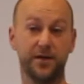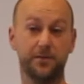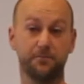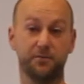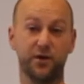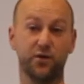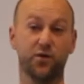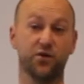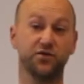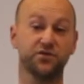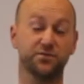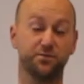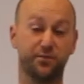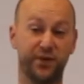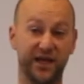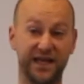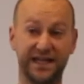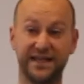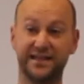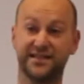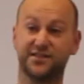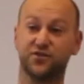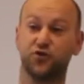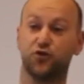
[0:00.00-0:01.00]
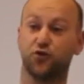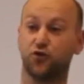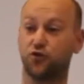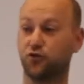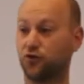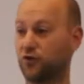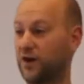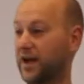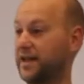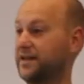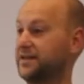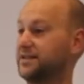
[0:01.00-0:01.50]
We want peace or
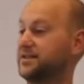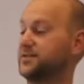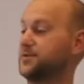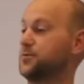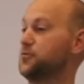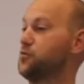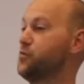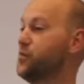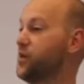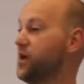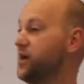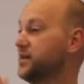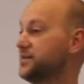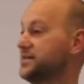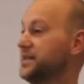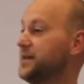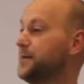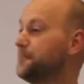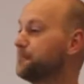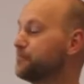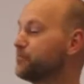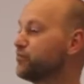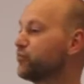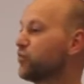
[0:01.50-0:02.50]
grace or mercy,